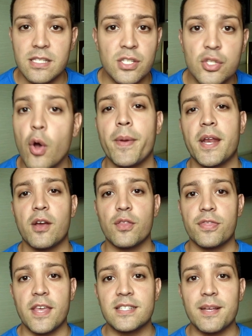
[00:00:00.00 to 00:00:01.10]
so many good
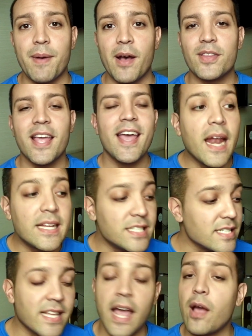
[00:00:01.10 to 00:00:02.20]
things about, and I
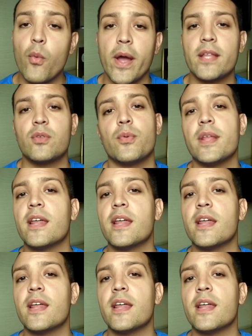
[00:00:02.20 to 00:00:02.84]
just can't wait to read